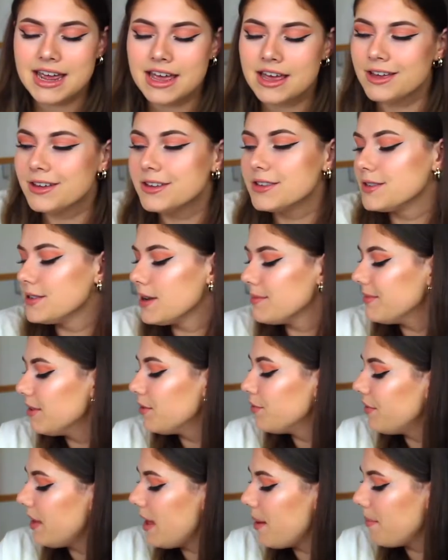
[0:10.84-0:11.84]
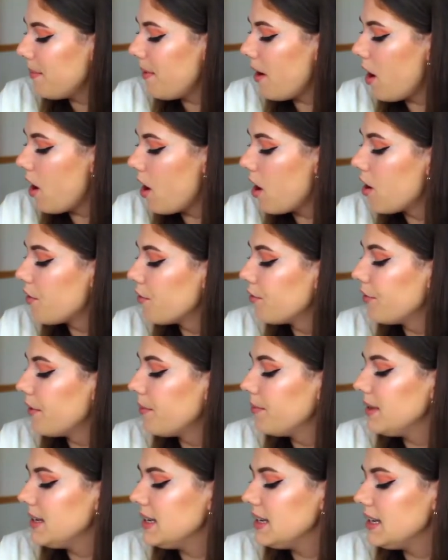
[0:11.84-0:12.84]
Some of them are from
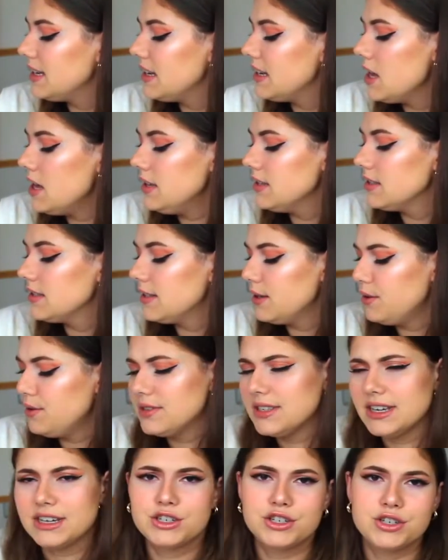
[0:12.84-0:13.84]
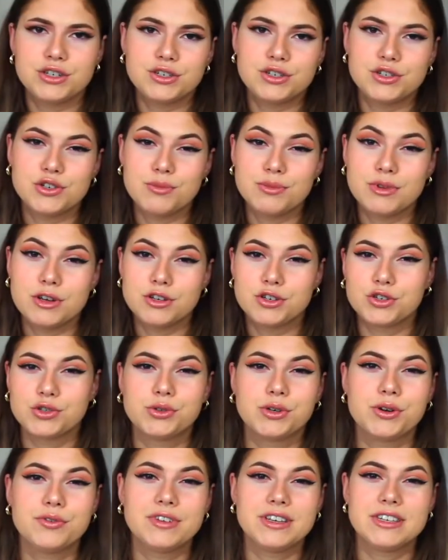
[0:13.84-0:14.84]
the sale section, so I'm not sure
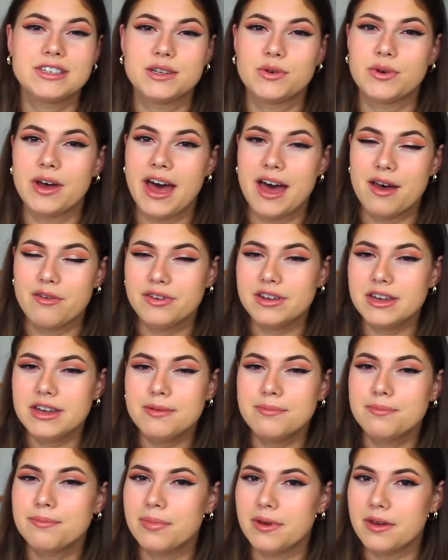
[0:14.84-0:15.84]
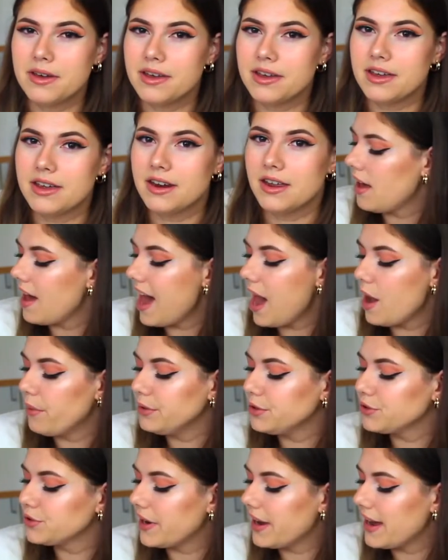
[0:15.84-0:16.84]
if they still have it, but I will
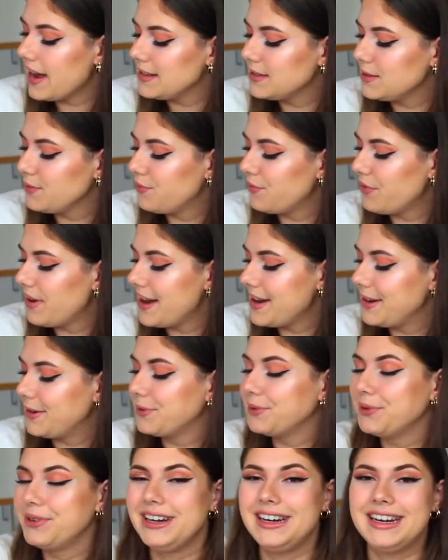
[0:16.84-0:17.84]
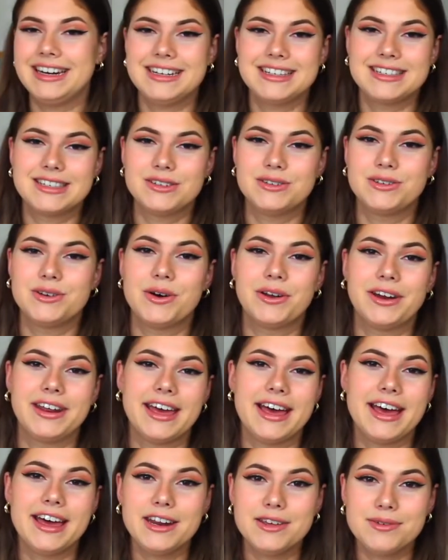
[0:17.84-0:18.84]
try to find all the links to all the
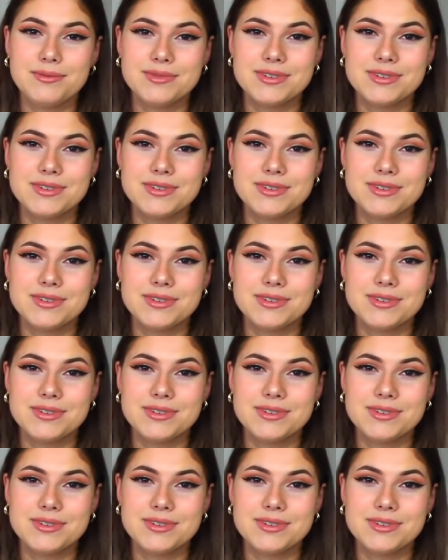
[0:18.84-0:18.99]
items